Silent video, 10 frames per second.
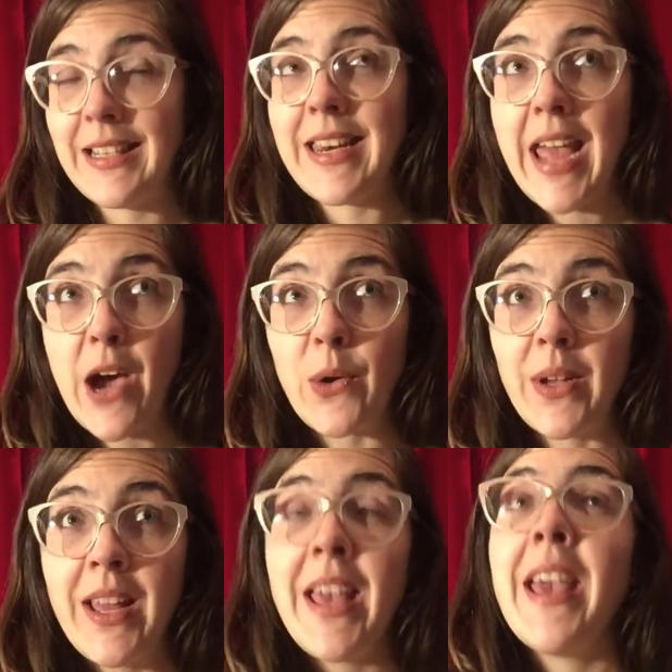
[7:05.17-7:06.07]
Now,
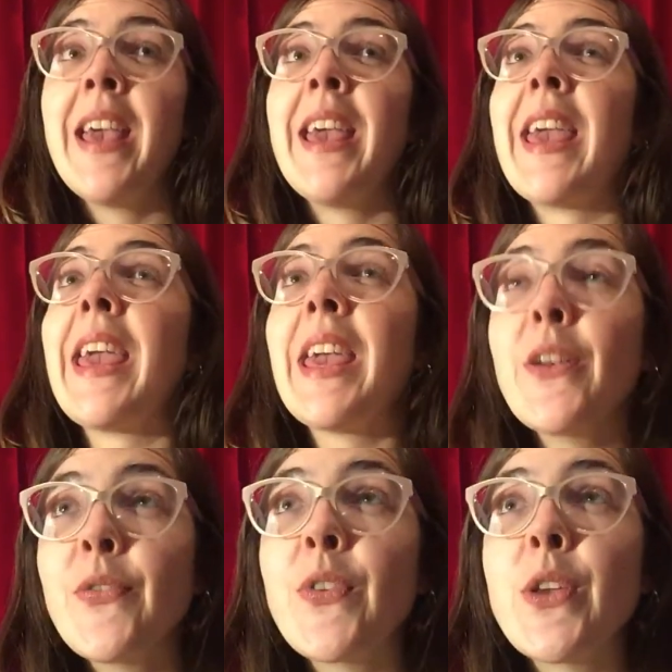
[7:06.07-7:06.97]

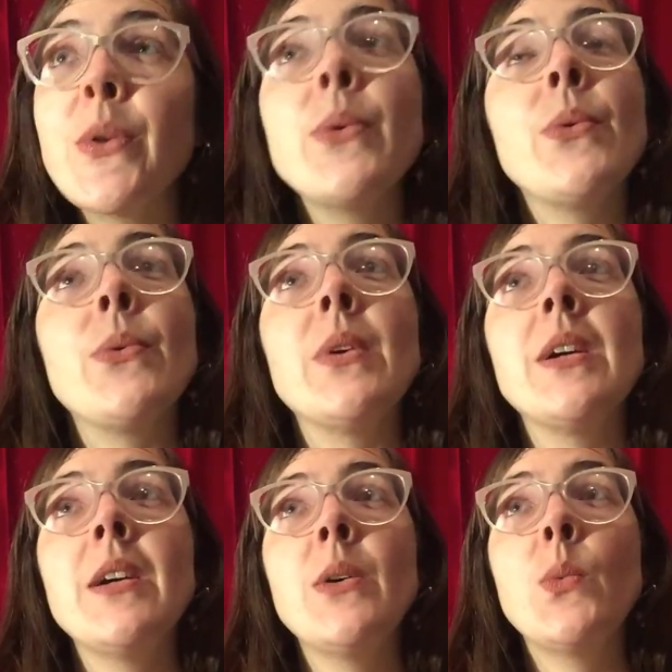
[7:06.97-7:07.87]
if you
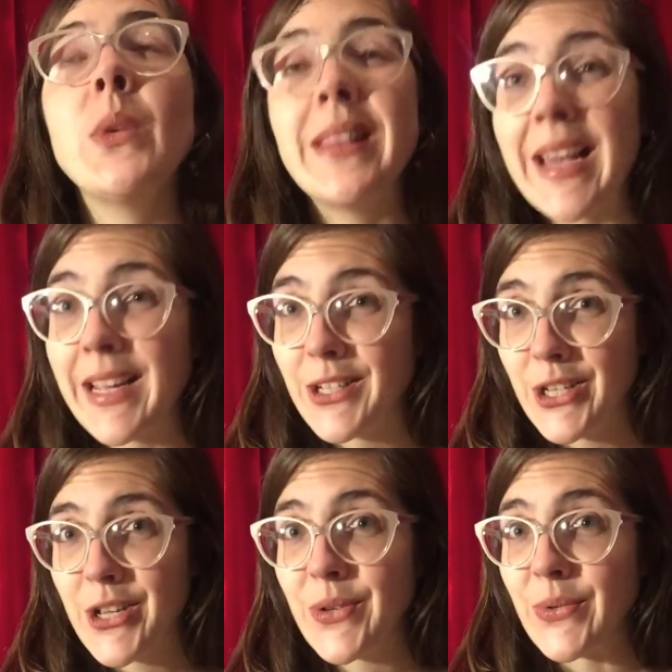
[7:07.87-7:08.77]
would like to
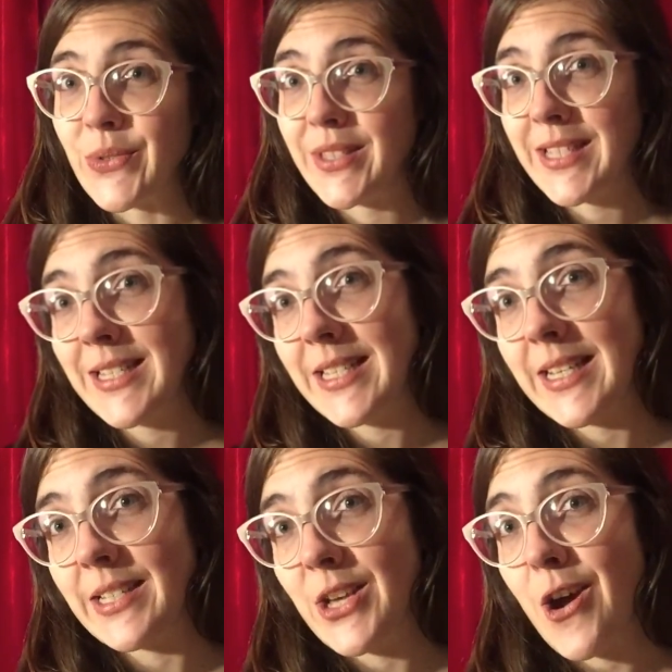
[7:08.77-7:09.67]
use
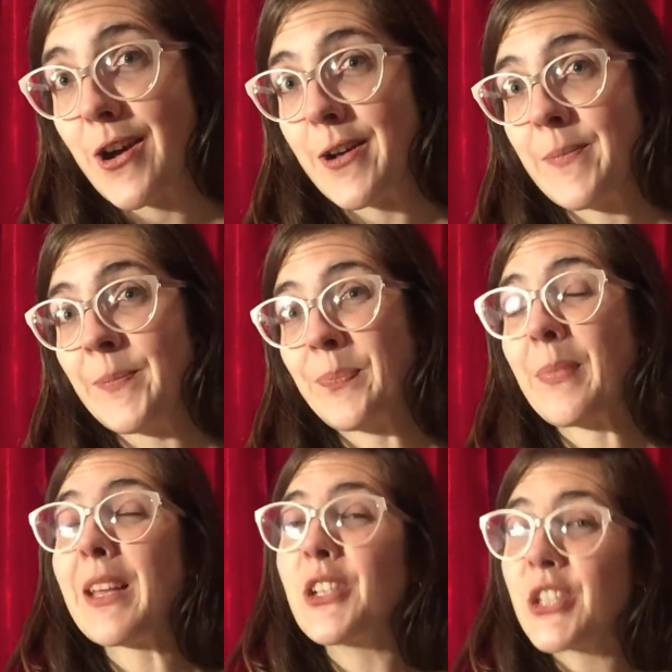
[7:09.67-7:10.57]
Tintika's yarn,
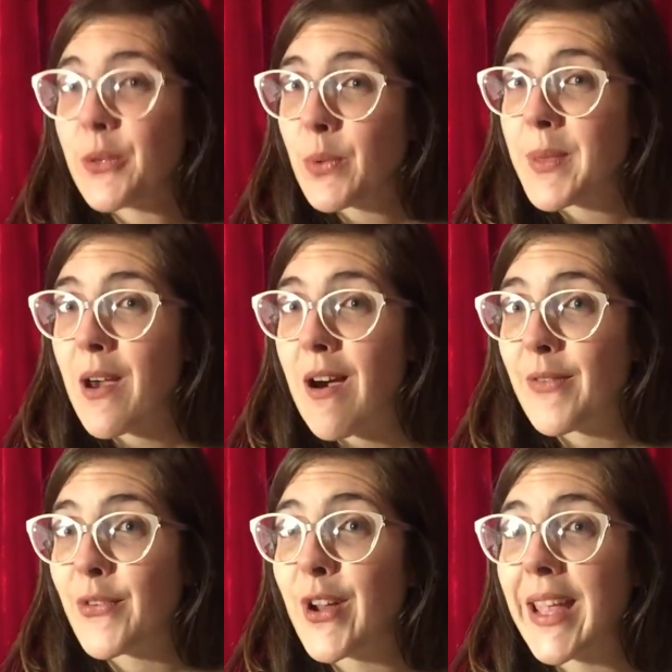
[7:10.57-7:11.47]
she will be
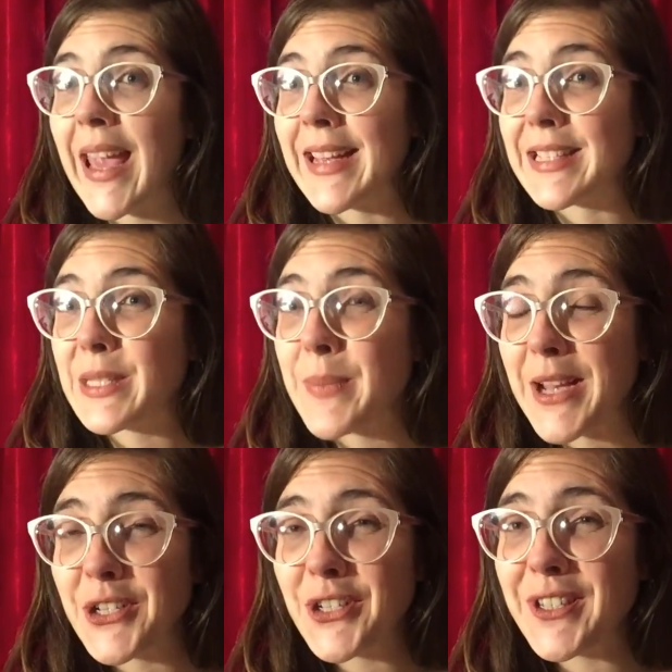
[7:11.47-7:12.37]
offering a
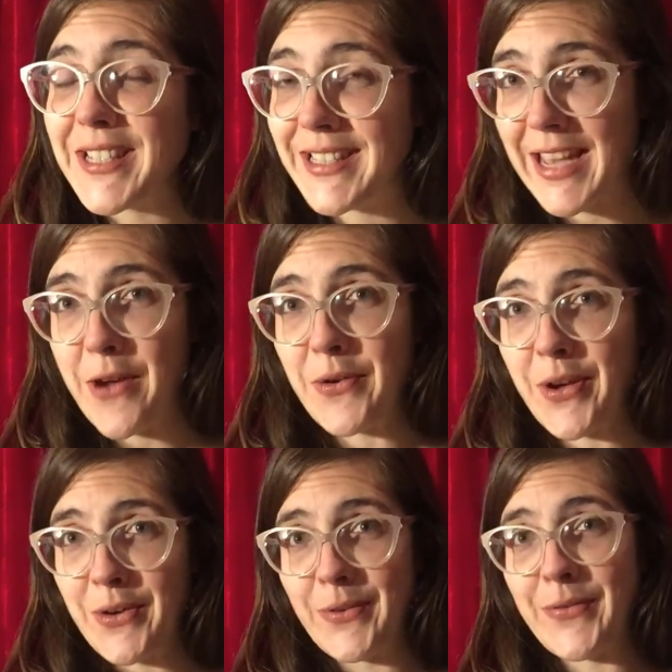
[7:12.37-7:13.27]
special discount
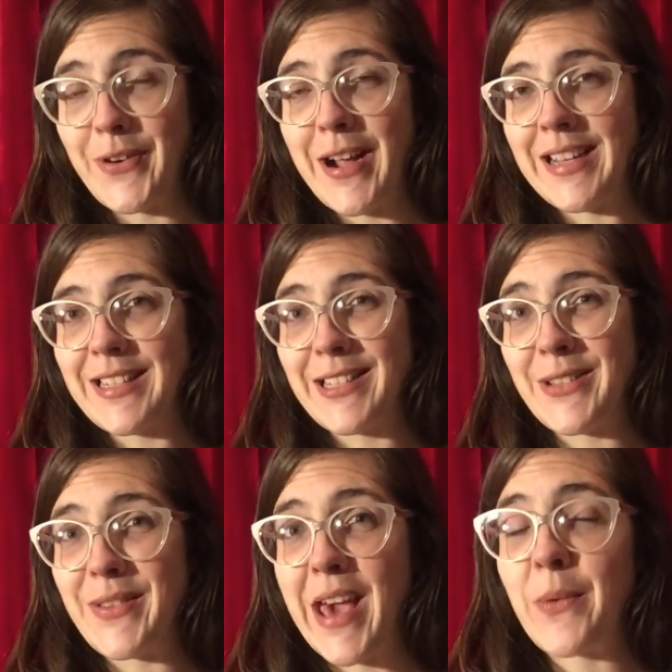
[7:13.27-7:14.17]
code for us.
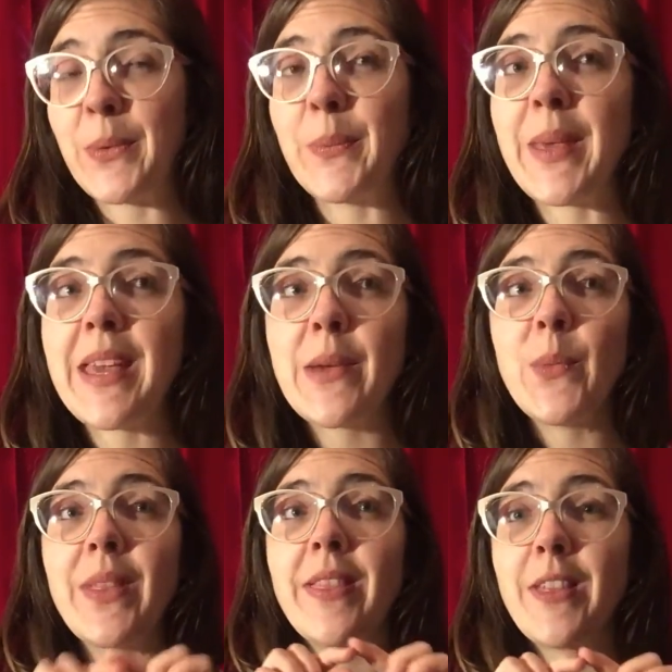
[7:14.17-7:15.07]
So that will be
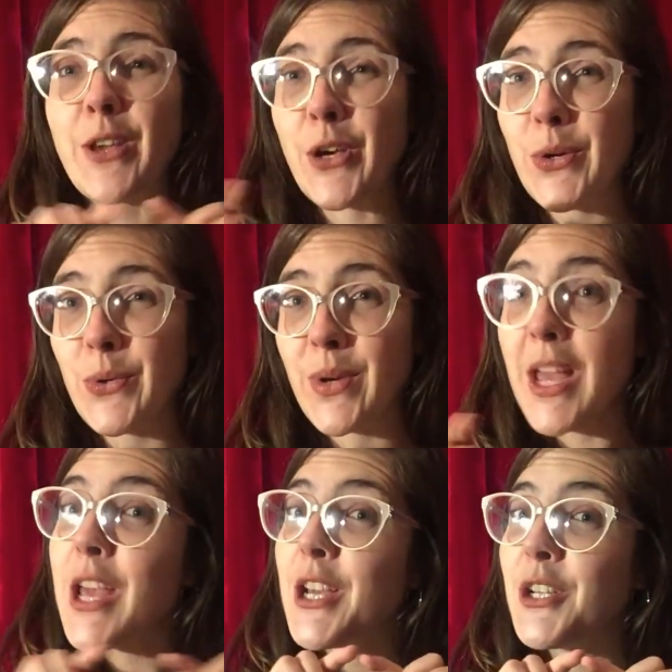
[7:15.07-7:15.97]
with the code
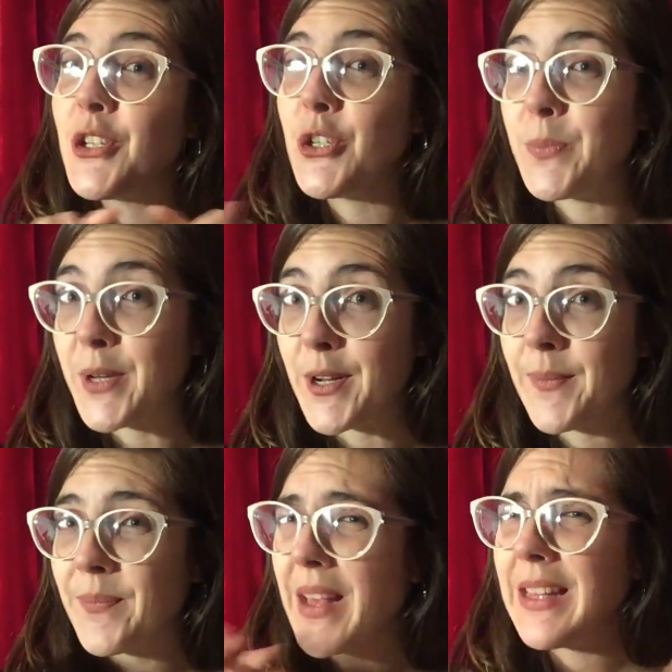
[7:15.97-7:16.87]

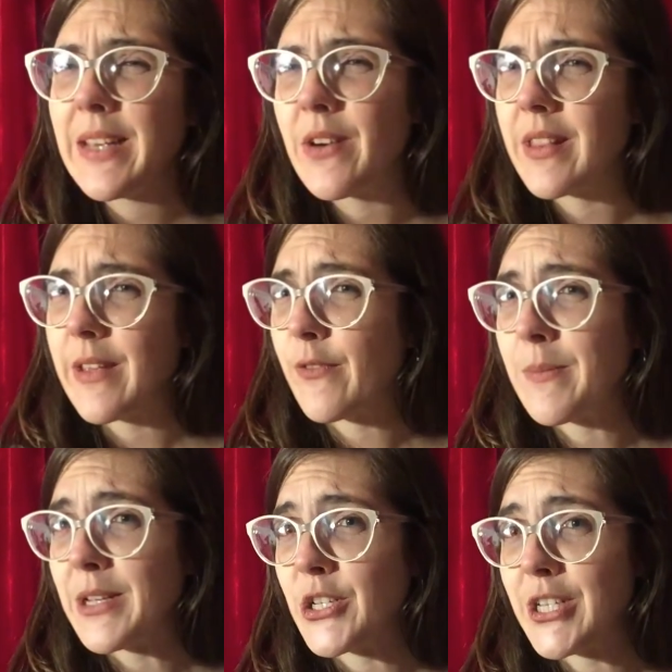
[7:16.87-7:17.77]
Jupiter. I'll leave all the
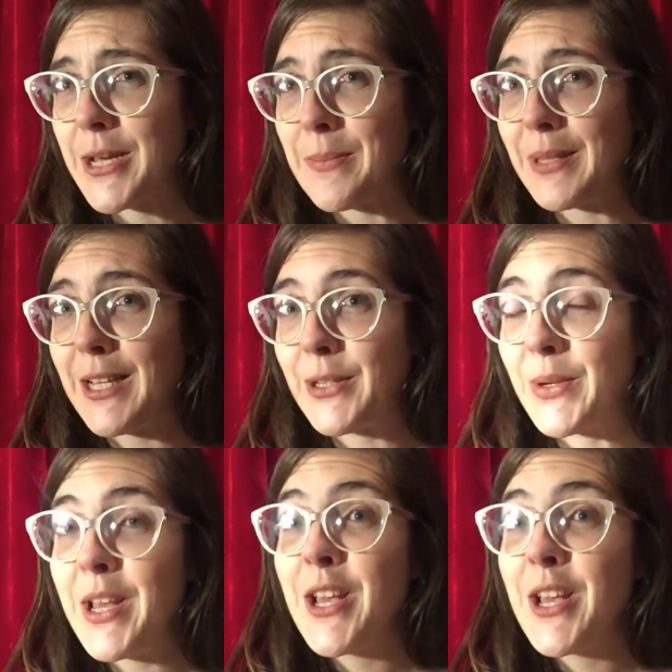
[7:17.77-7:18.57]
information down below.